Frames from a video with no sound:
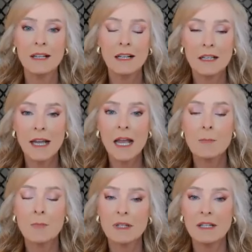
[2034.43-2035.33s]
a
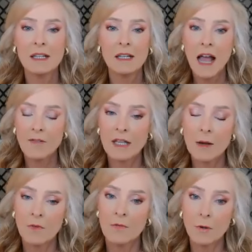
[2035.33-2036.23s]
lamp and having
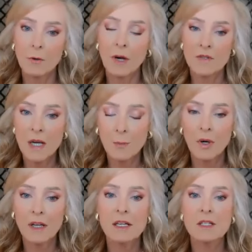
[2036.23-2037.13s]
that photograph
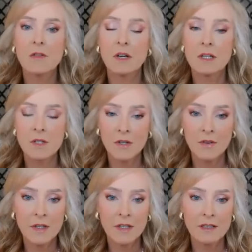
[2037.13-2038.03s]
separately so that it's
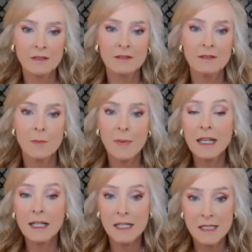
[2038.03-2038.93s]
on the
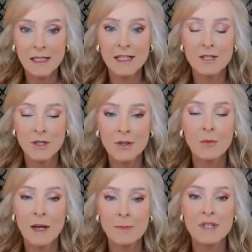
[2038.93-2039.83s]
amenities list on
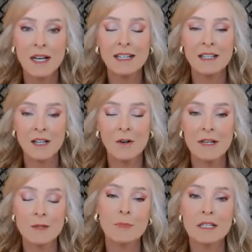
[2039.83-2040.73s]
your website, you know,
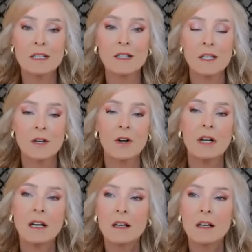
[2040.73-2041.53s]
as a business center.